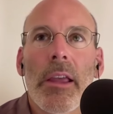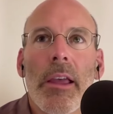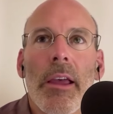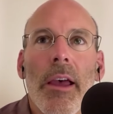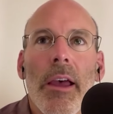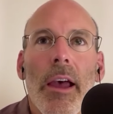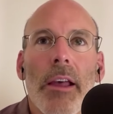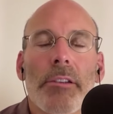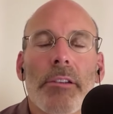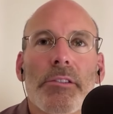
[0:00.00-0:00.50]

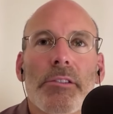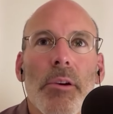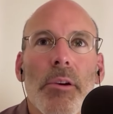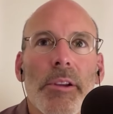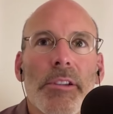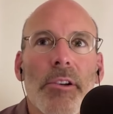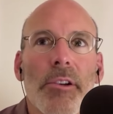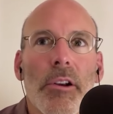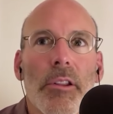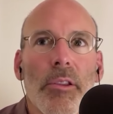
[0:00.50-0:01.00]
And so I
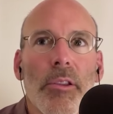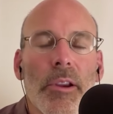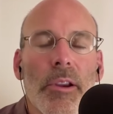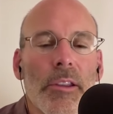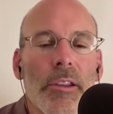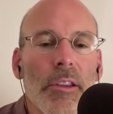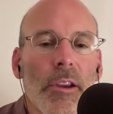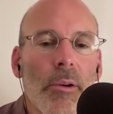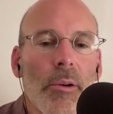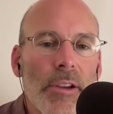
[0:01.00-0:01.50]
started looking at
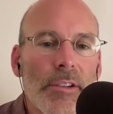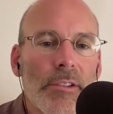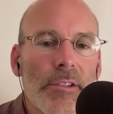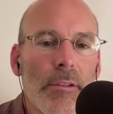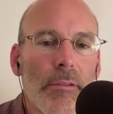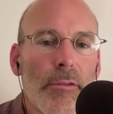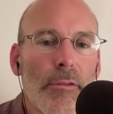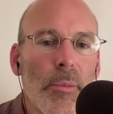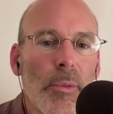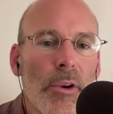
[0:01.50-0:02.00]
the
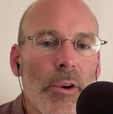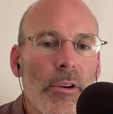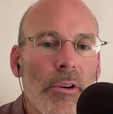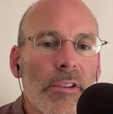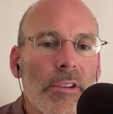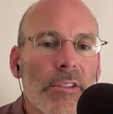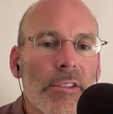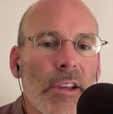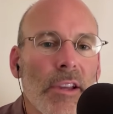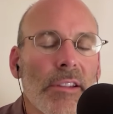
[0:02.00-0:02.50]
question from a
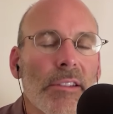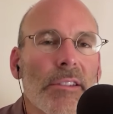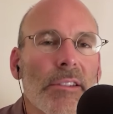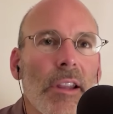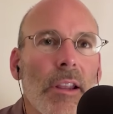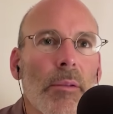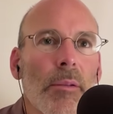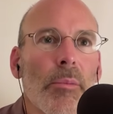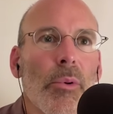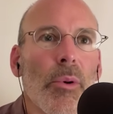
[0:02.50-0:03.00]
neuroscience
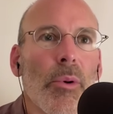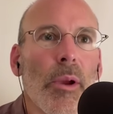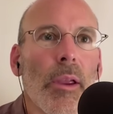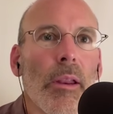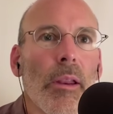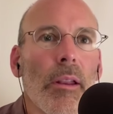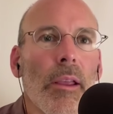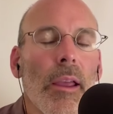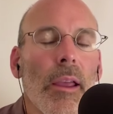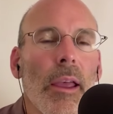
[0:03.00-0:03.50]

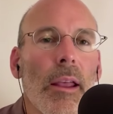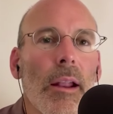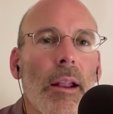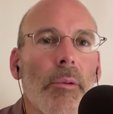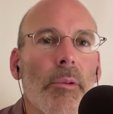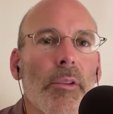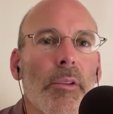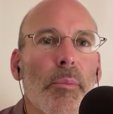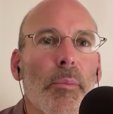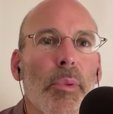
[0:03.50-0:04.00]
standpoint, and I
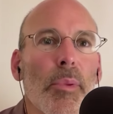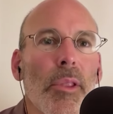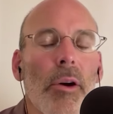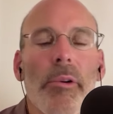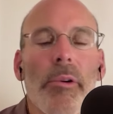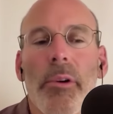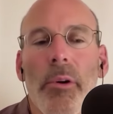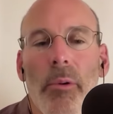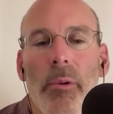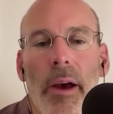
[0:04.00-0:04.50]
was
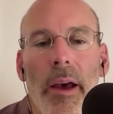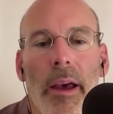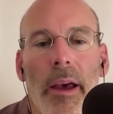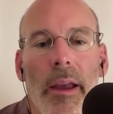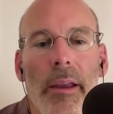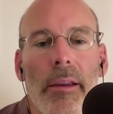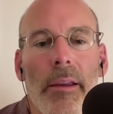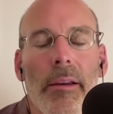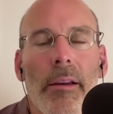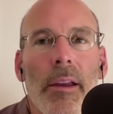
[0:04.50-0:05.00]
blown
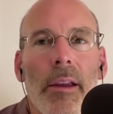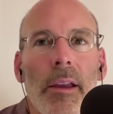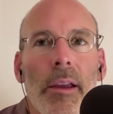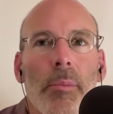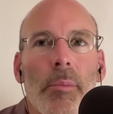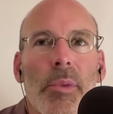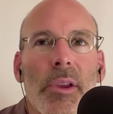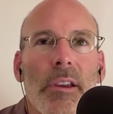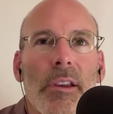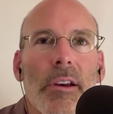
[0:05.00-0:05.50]
away
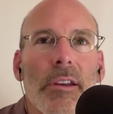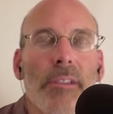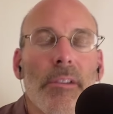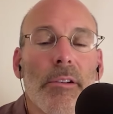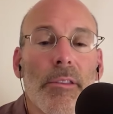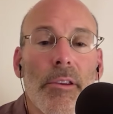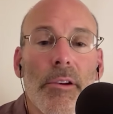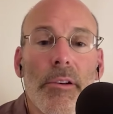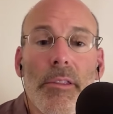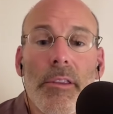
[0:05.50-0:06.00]
because
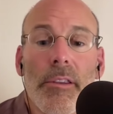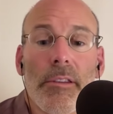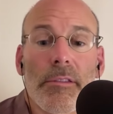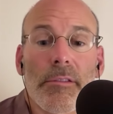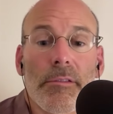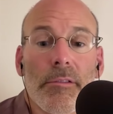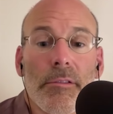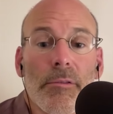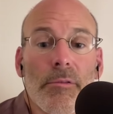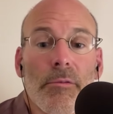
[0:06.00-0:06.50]
there are
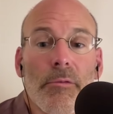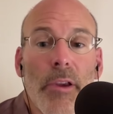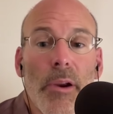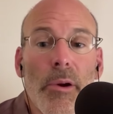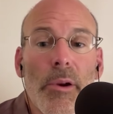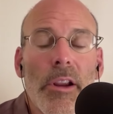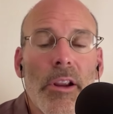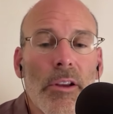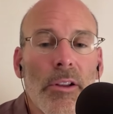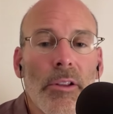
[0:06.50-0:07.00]
these
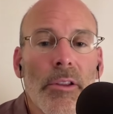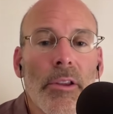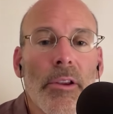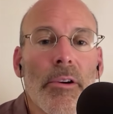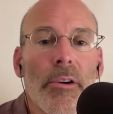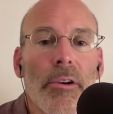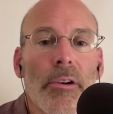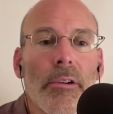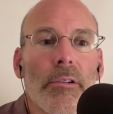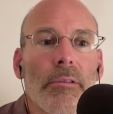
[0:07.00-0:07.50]
very
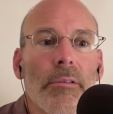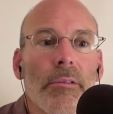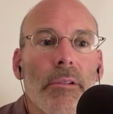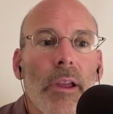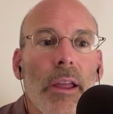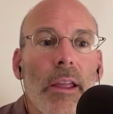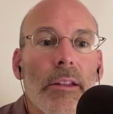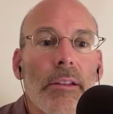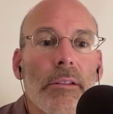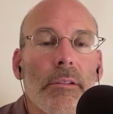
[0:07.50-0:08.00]
clear
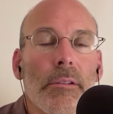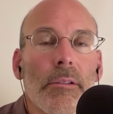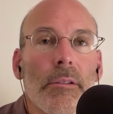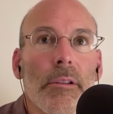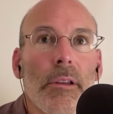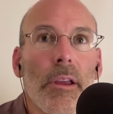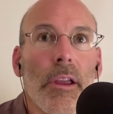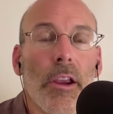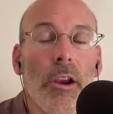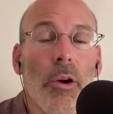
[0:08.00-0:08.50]

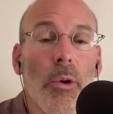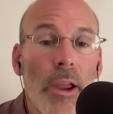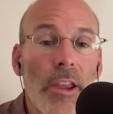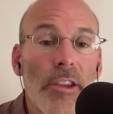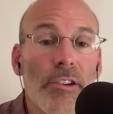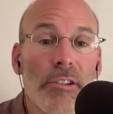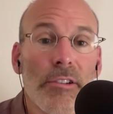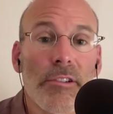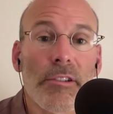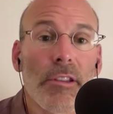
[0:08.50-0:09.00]

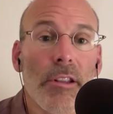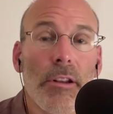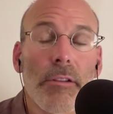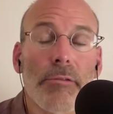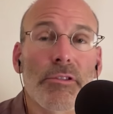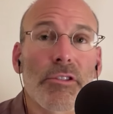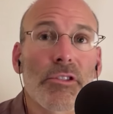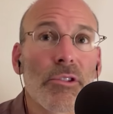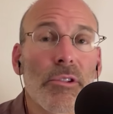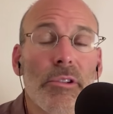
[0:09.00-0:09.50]
equations that
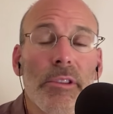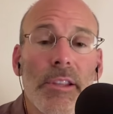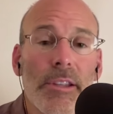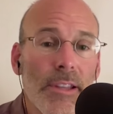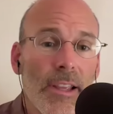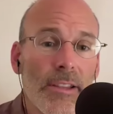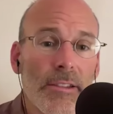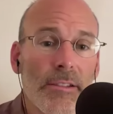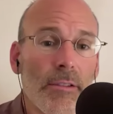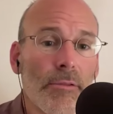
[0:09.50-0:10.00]
have stood the
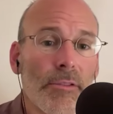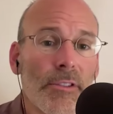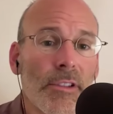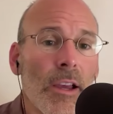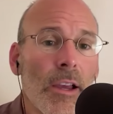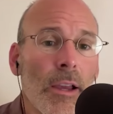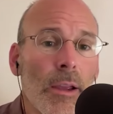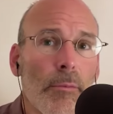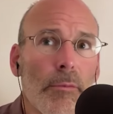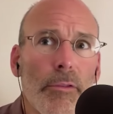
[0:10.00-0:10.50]
test of
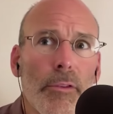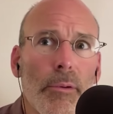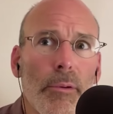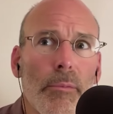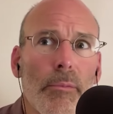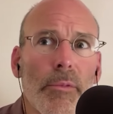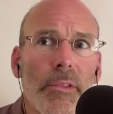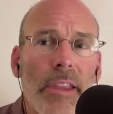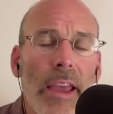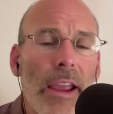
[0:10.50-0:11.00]
time for
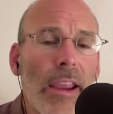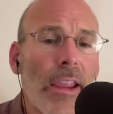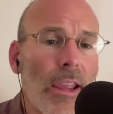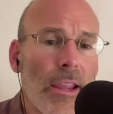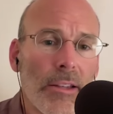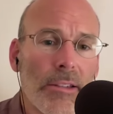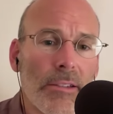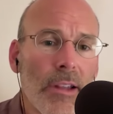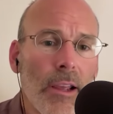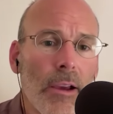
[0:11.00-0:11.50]

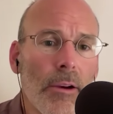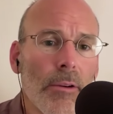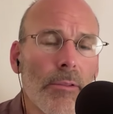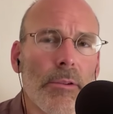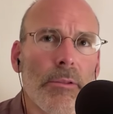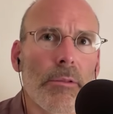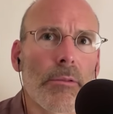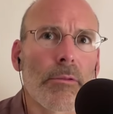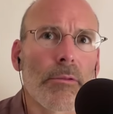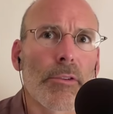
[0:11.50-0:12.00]
decades now.
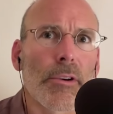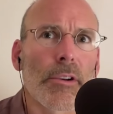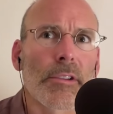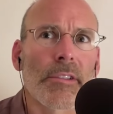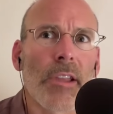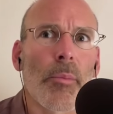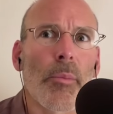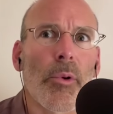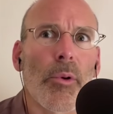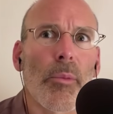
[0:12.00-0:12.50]
There, for
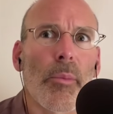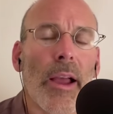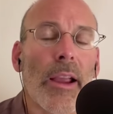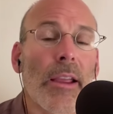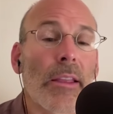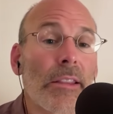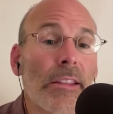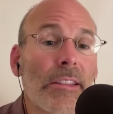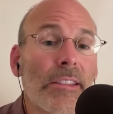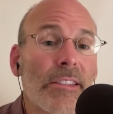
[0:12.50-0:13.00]
example, back
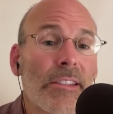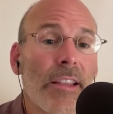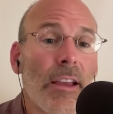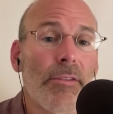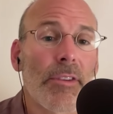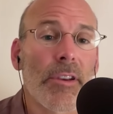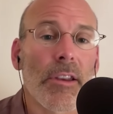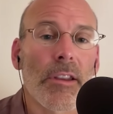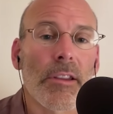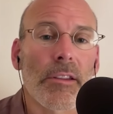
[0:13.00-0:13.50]
in the
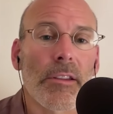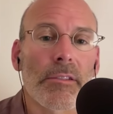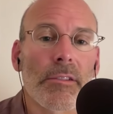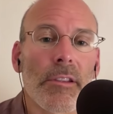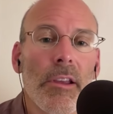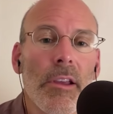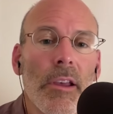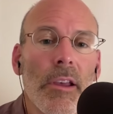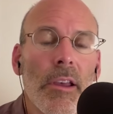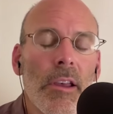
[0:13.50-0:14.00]
70s,
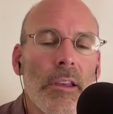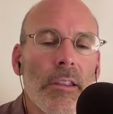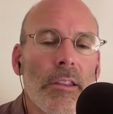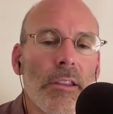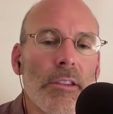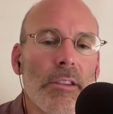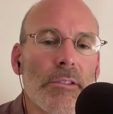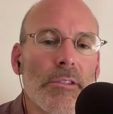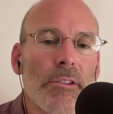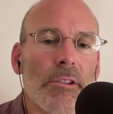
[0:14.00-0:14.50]

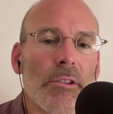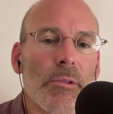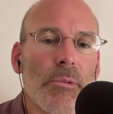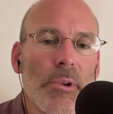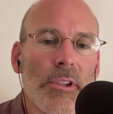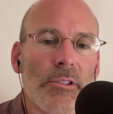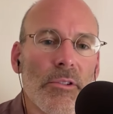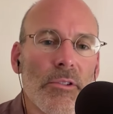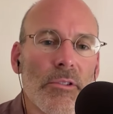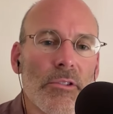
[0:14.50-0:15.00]
these two
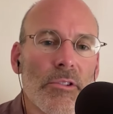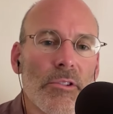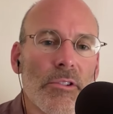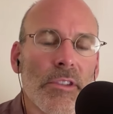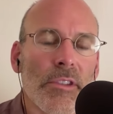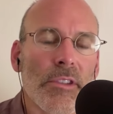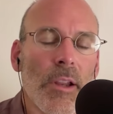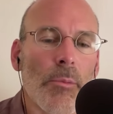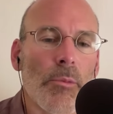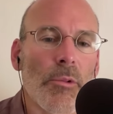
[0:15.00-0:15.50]
researchers
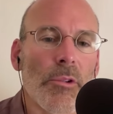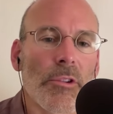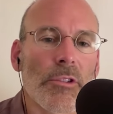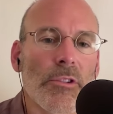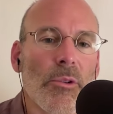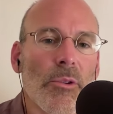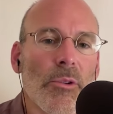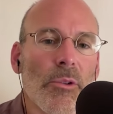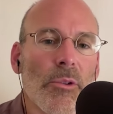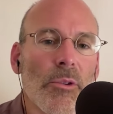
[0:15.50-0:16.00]
named
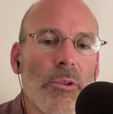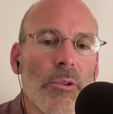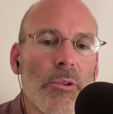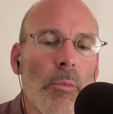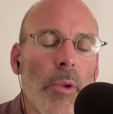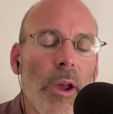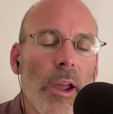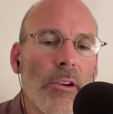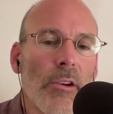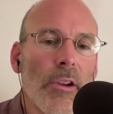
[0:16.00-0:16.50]
Rescorla and
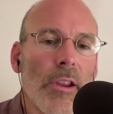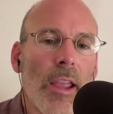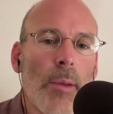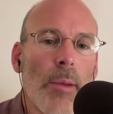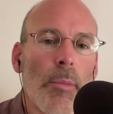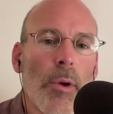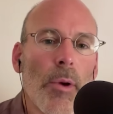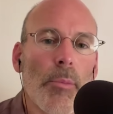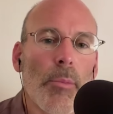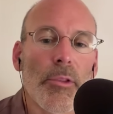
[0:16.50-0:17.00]
Wagner came
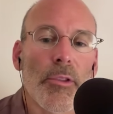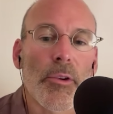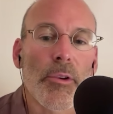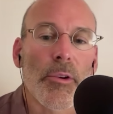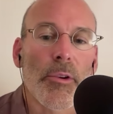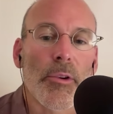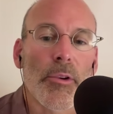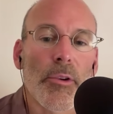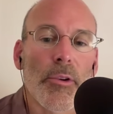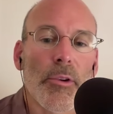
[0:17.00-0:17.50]
up with a
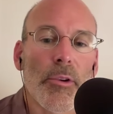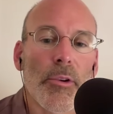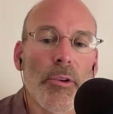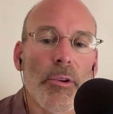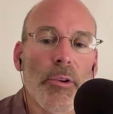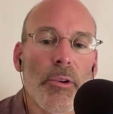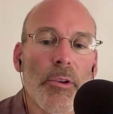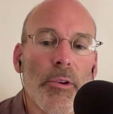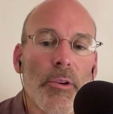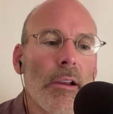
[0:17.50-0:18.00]

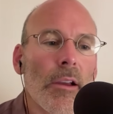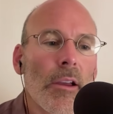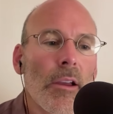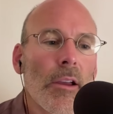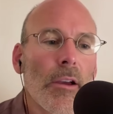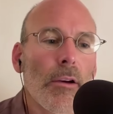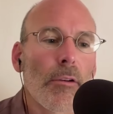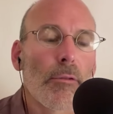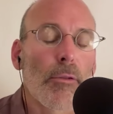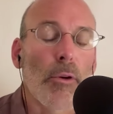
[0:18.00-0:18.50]
reinforcement
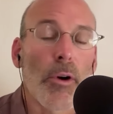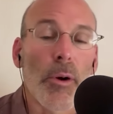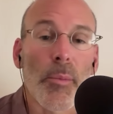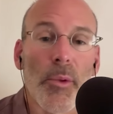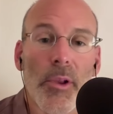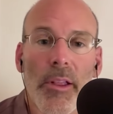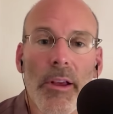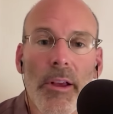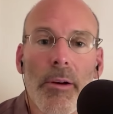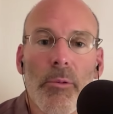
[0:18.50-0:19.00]
learning
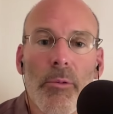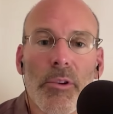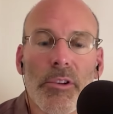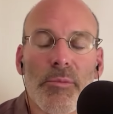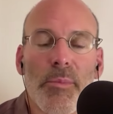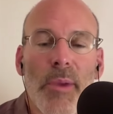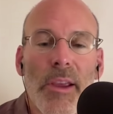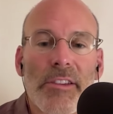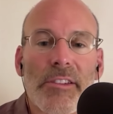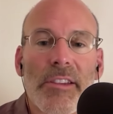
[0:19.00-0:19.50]
formula,
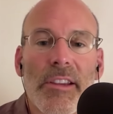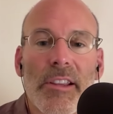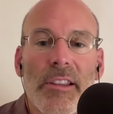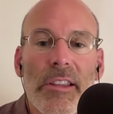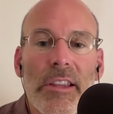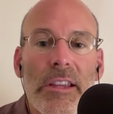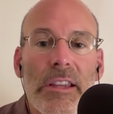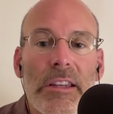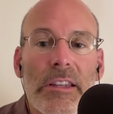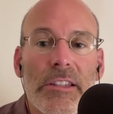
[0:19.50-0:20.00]
which
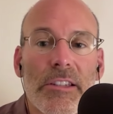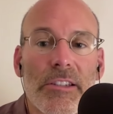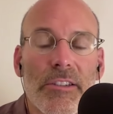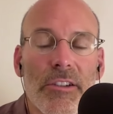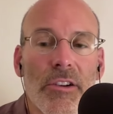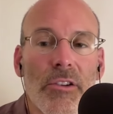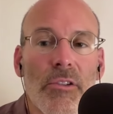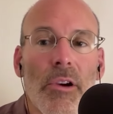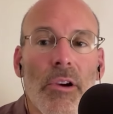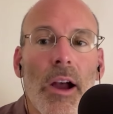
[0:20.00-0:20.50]
basically
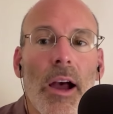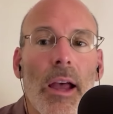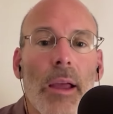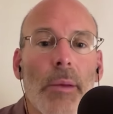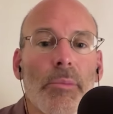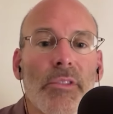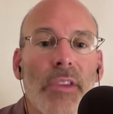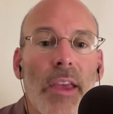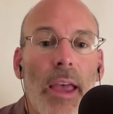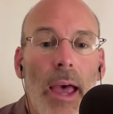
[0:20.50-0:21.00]

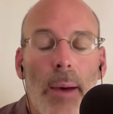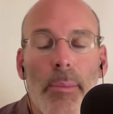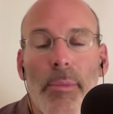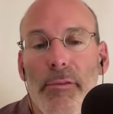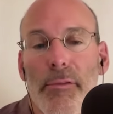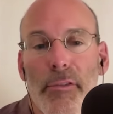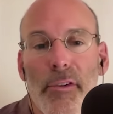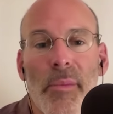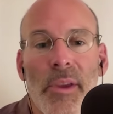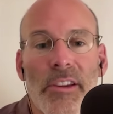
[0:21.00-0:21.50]
describes habit
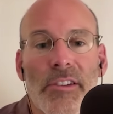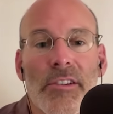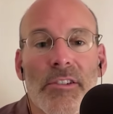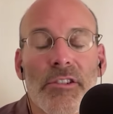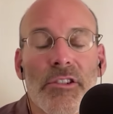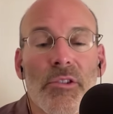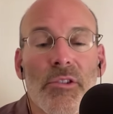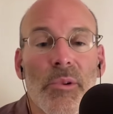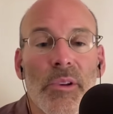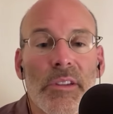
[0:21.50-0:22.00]
formation
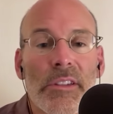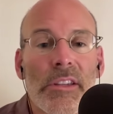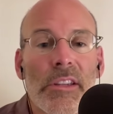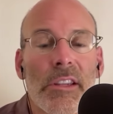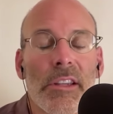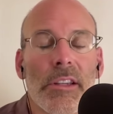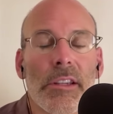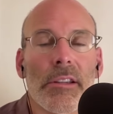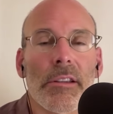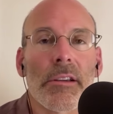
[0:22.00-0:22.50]
to a
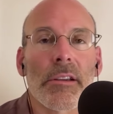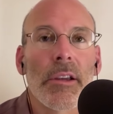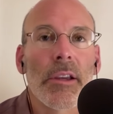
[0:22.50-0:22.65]
T.